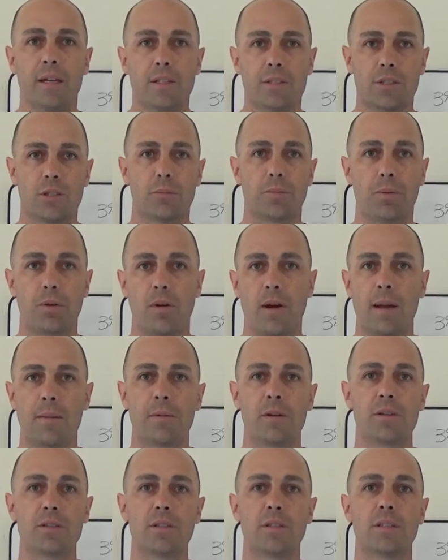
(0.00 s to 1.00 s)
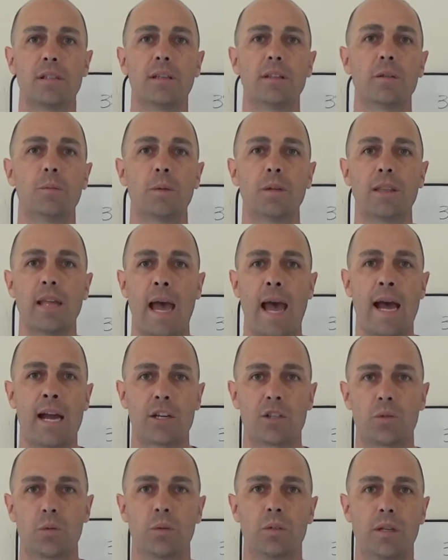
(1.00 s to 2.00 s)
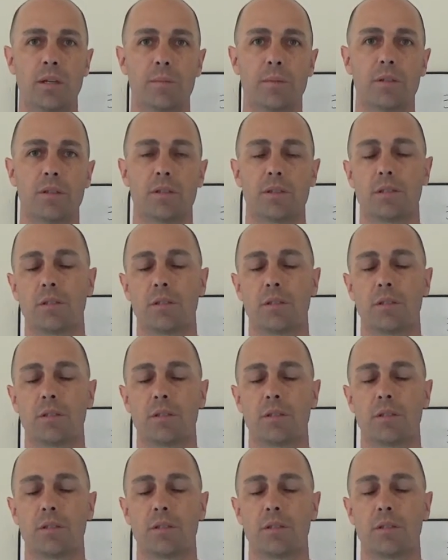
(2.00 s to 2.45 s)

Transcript: So parameters are dealing with actual numbers.